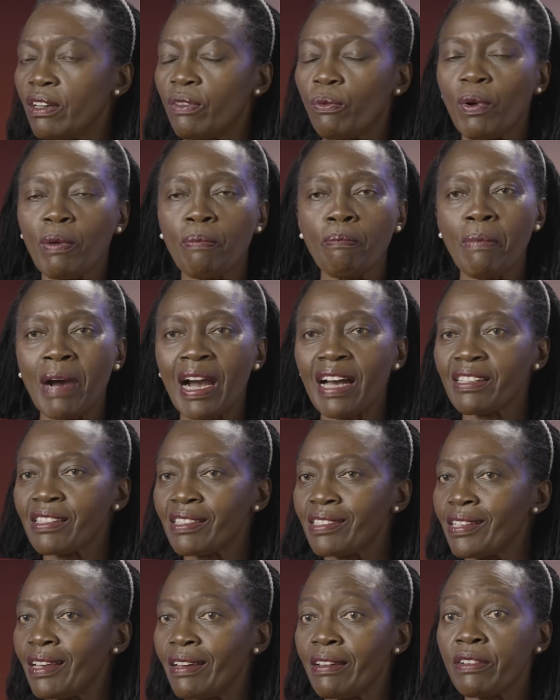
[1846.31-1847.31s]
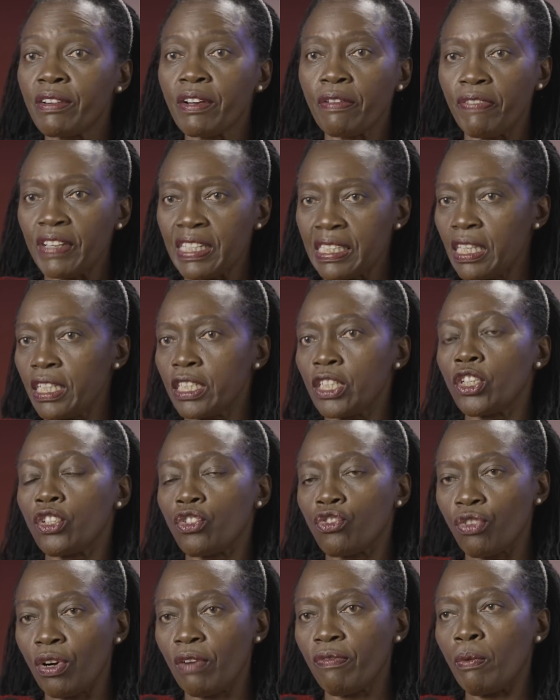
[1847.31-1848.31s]
We must revisit
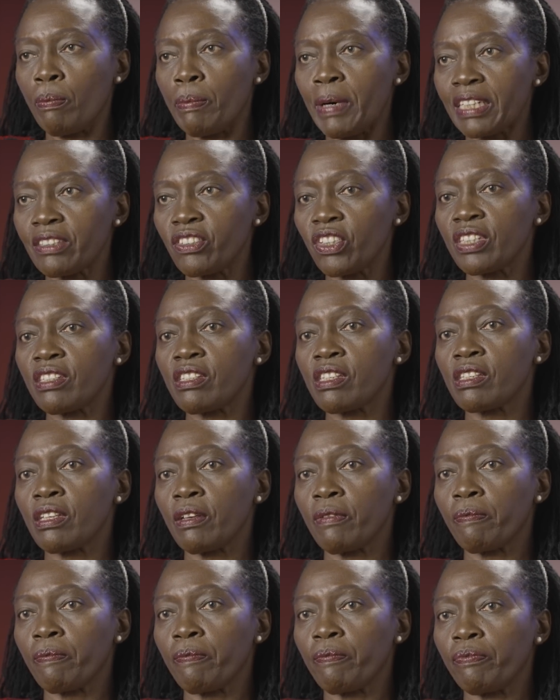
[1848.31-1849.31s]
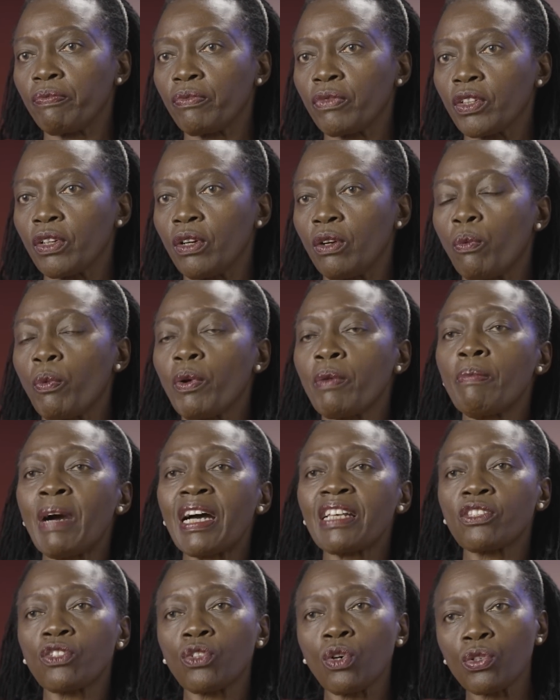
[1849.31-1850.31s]
trouble budgets. We
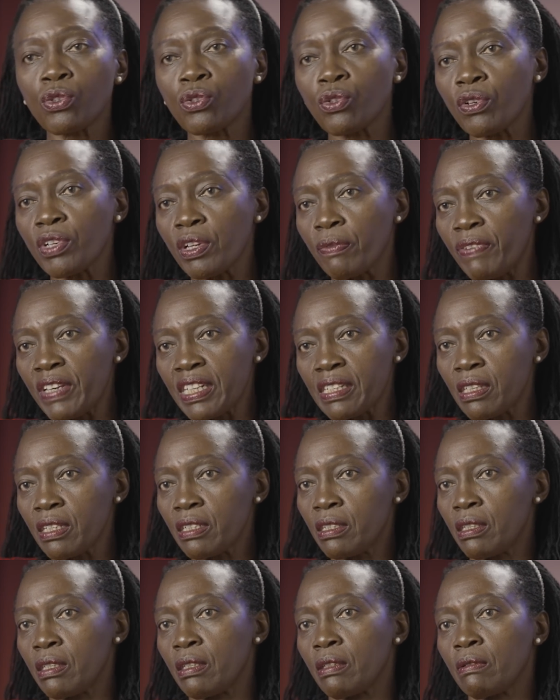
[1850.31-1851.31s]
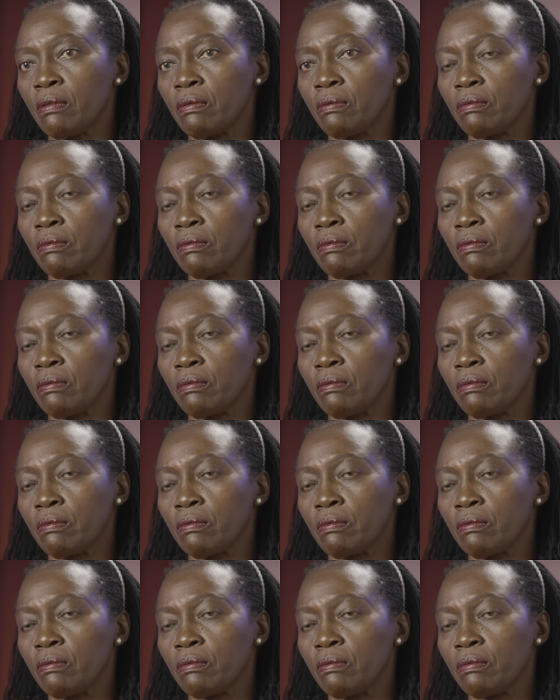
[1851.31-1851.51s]
must also revisit